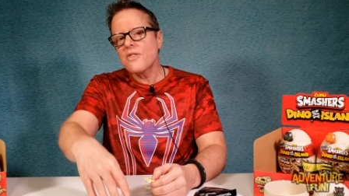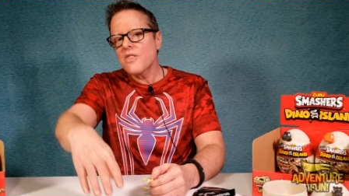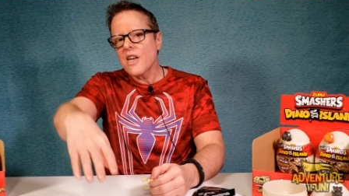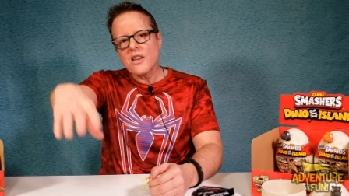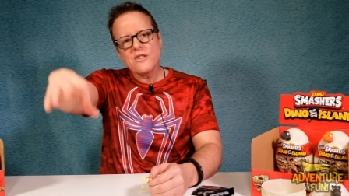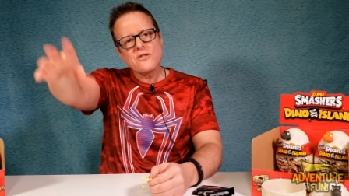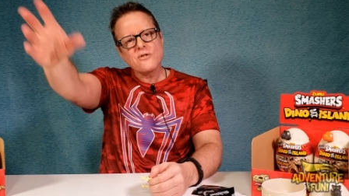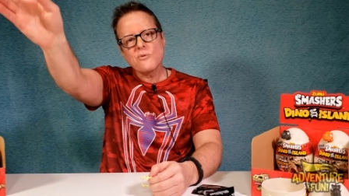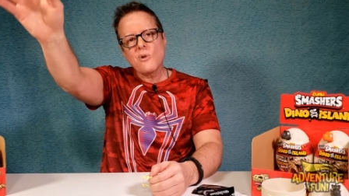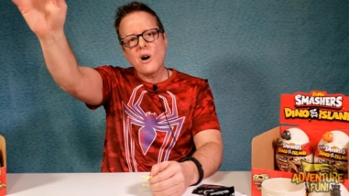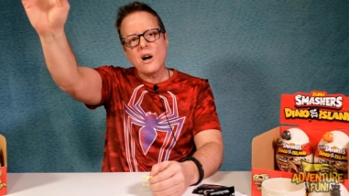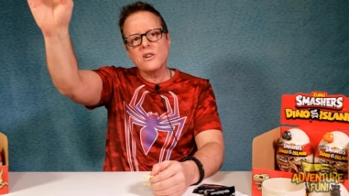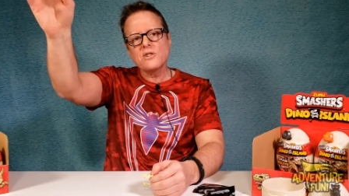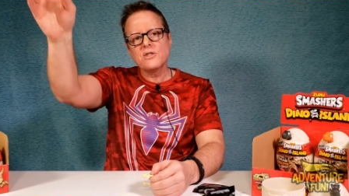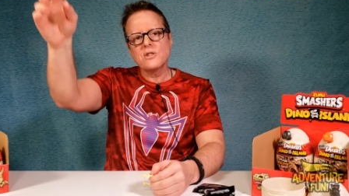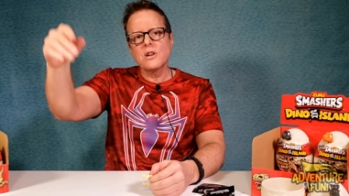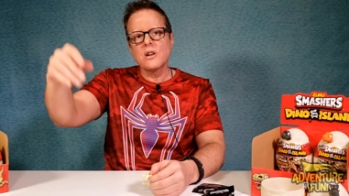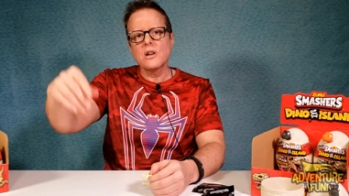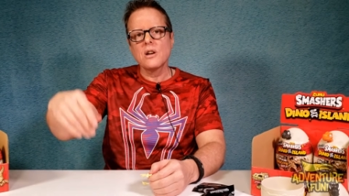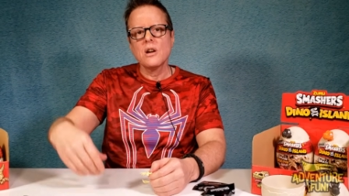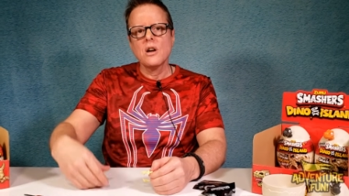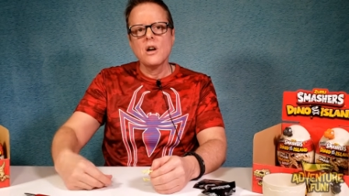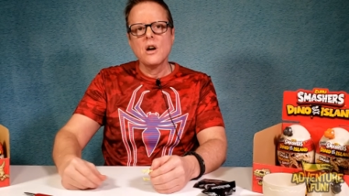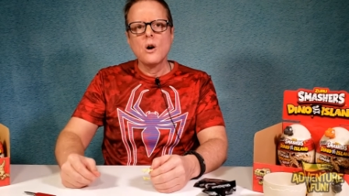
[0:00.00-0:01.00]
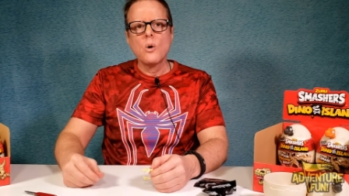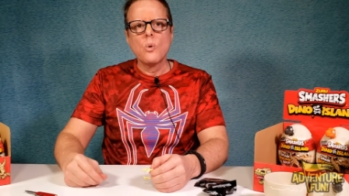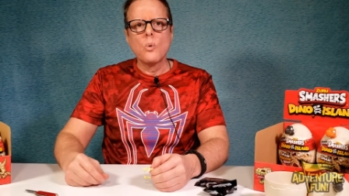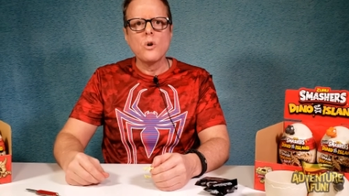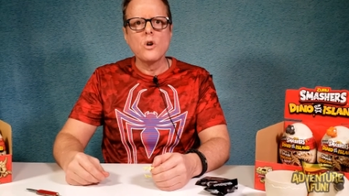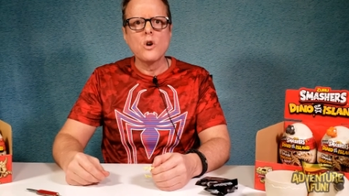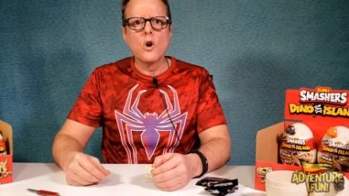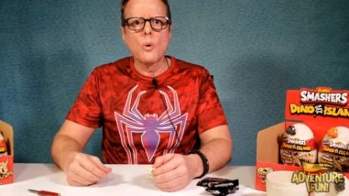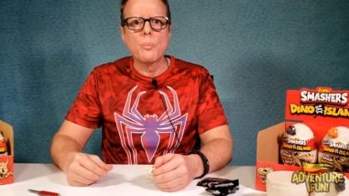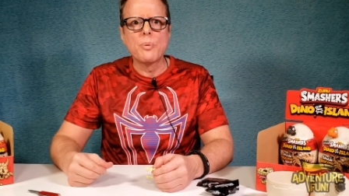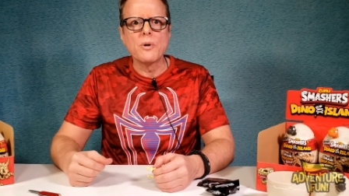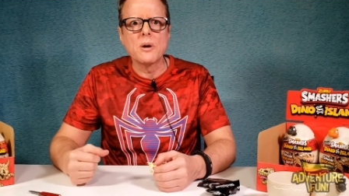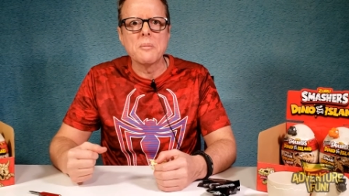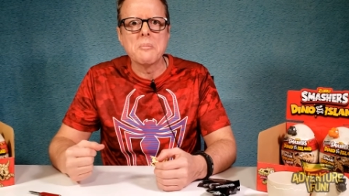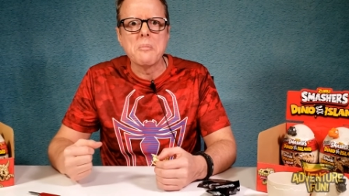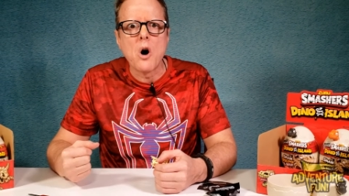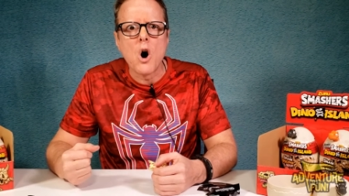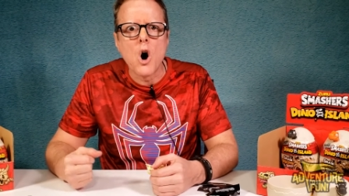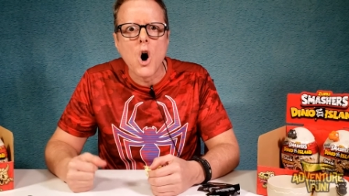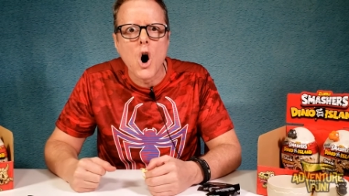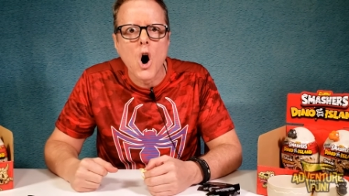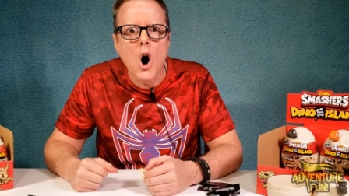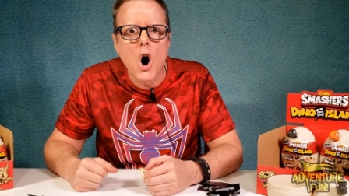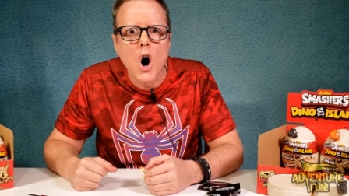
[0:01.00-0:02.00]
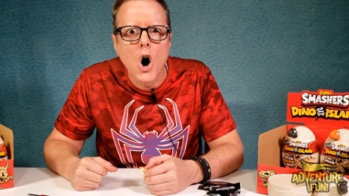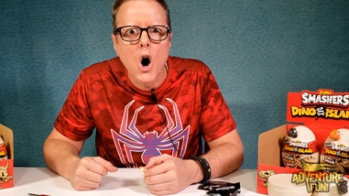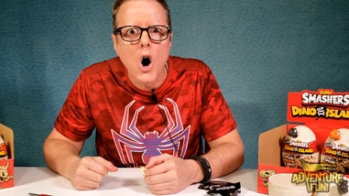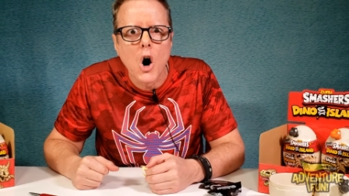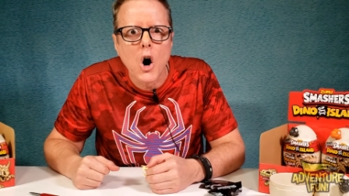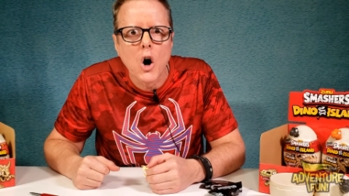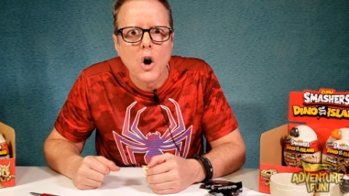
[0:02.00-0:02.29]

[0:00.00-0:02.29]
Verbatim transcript: Thanks for watching. We open them all.